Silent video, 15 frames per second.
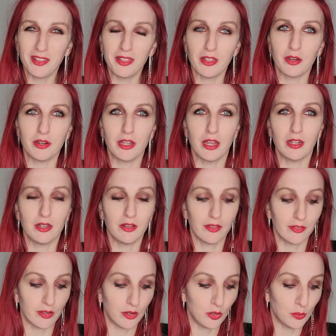there yet.
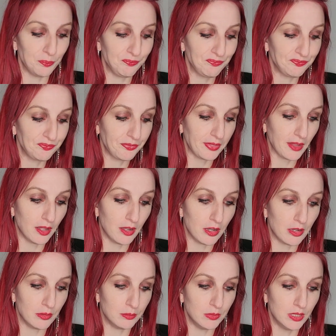So
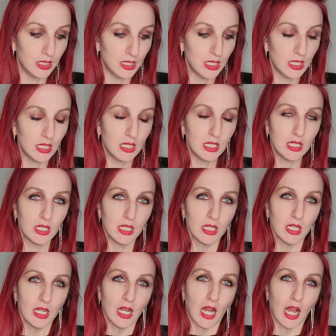
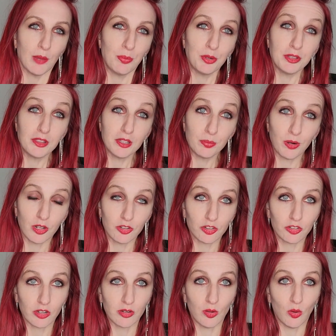I put the
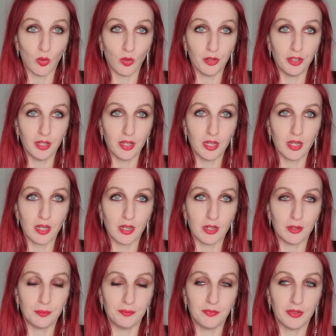project on hold.
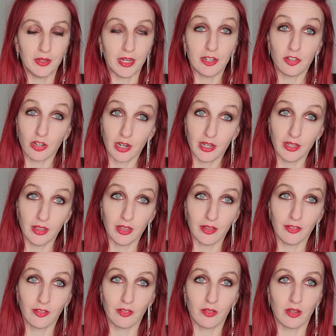I tried
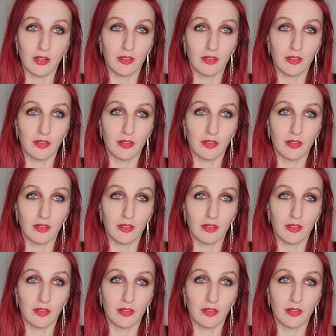this